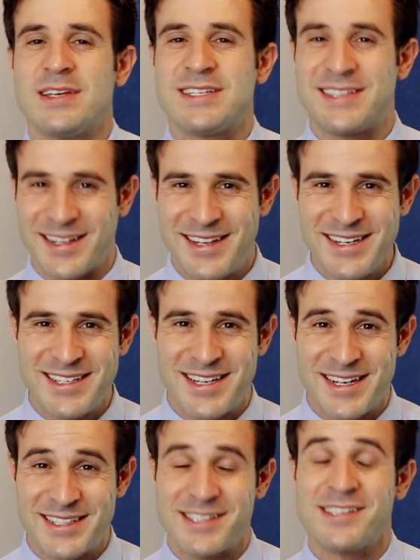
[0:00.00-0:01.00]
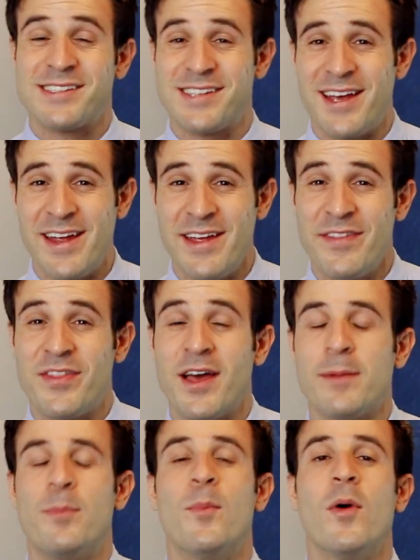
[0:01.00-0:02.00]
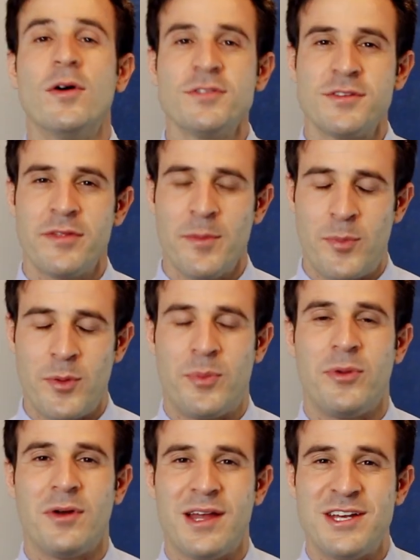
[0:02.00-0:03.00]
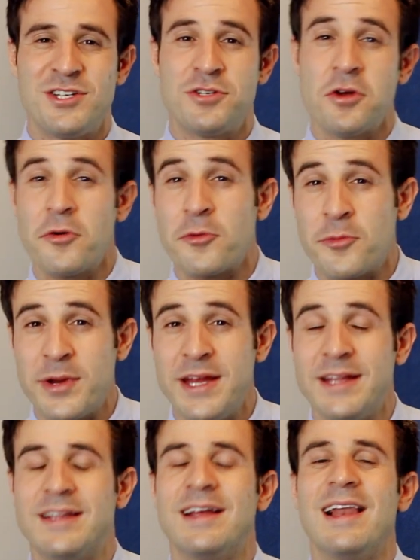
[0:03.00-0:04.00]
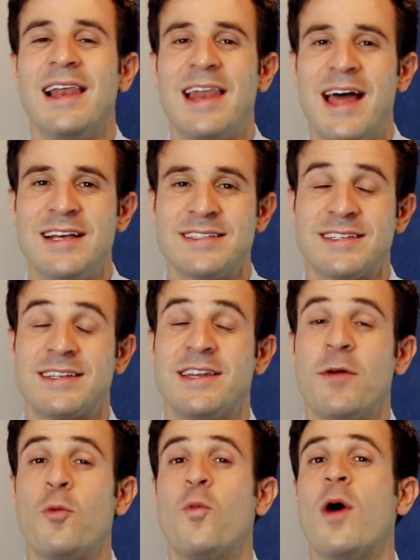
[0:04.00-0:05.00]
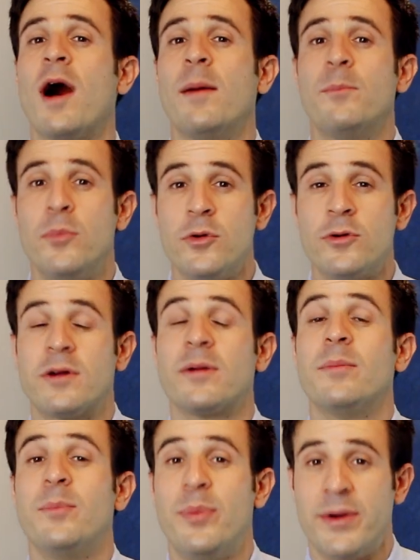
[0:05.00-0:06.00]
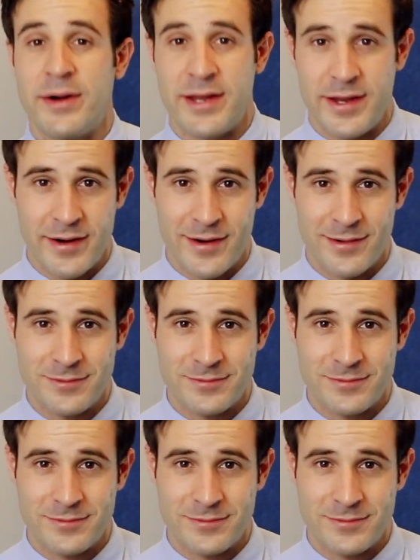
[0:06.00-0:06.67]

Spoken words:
Statistics say that most of the population read less than one book per year.